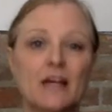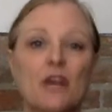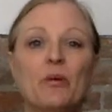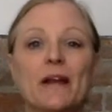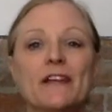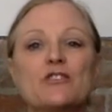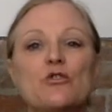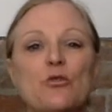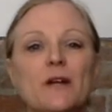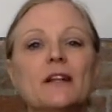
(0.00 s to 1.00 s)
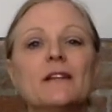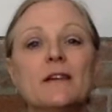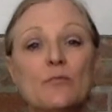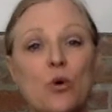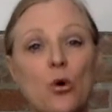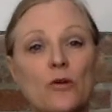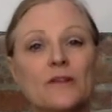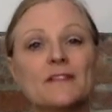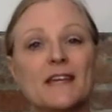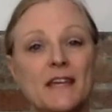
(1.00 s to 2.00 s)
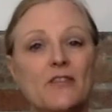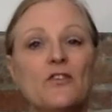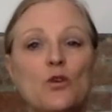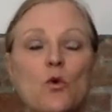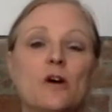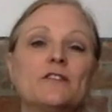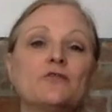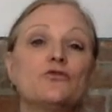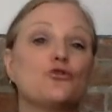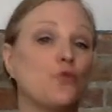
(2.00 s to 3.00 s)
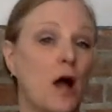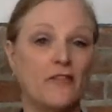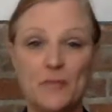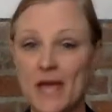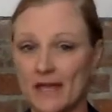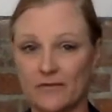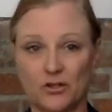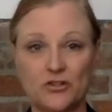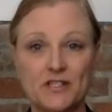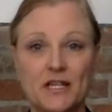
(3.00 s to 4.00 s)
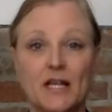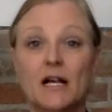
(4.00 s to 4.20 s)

but it's critically important if you want to drive behaviors,